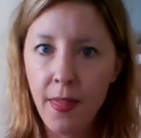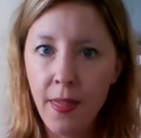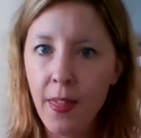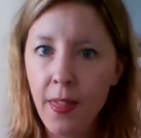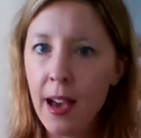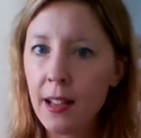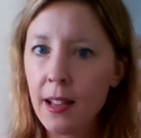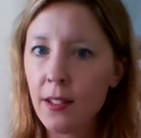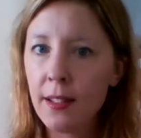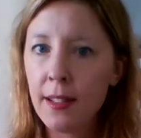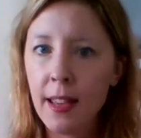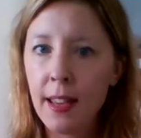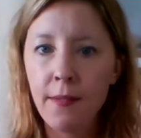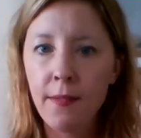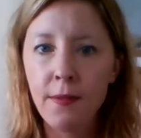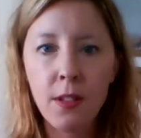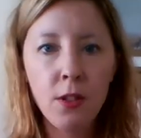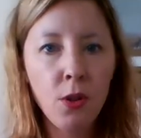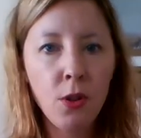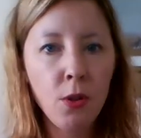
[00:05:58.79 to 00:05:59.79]
that
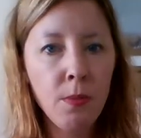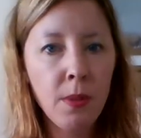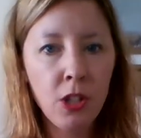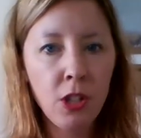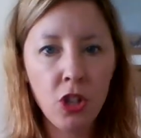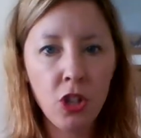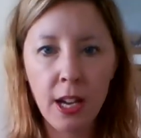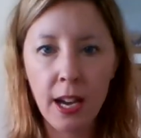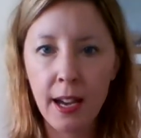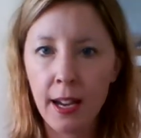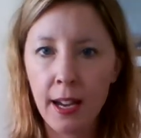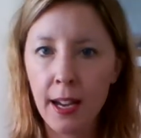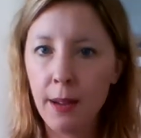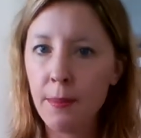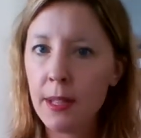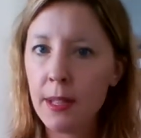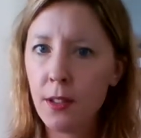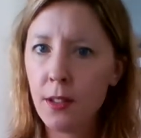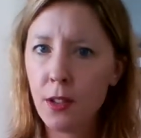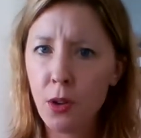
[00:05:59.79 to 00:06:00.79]
saves so much time,
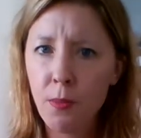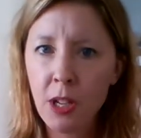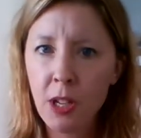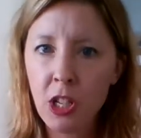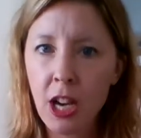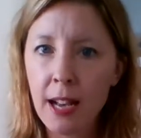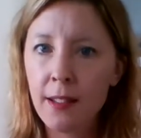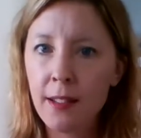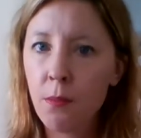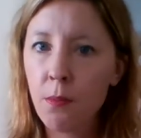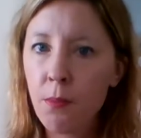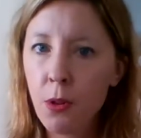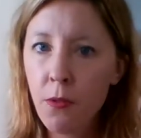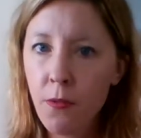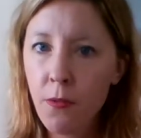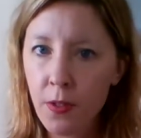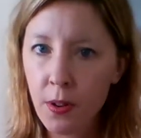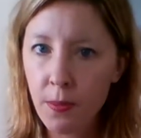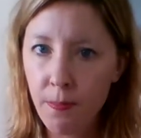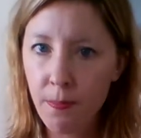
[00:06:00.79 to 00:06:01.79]
so much hassle,
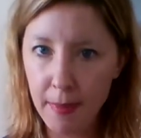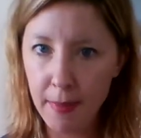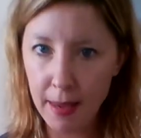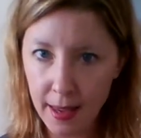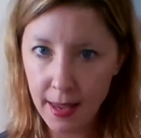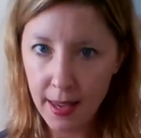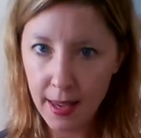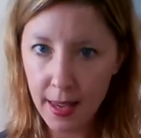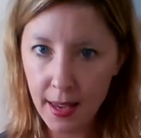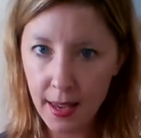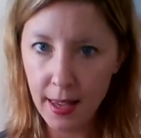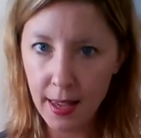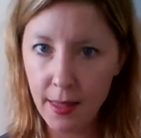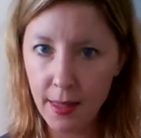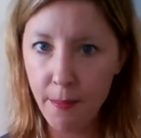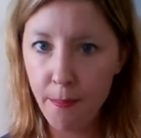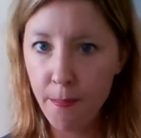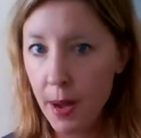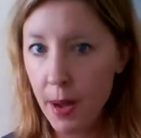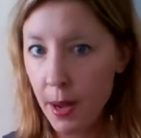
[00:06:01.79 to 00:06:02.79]
both for me in
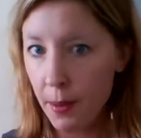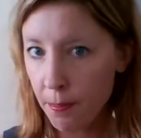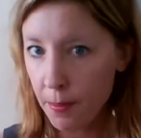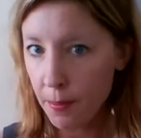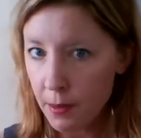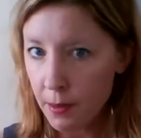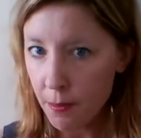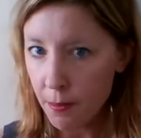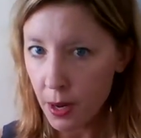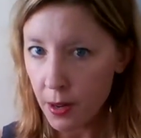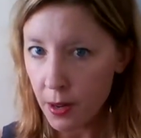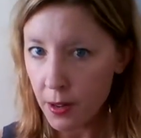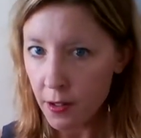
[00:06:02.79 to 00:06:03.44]
the pumping part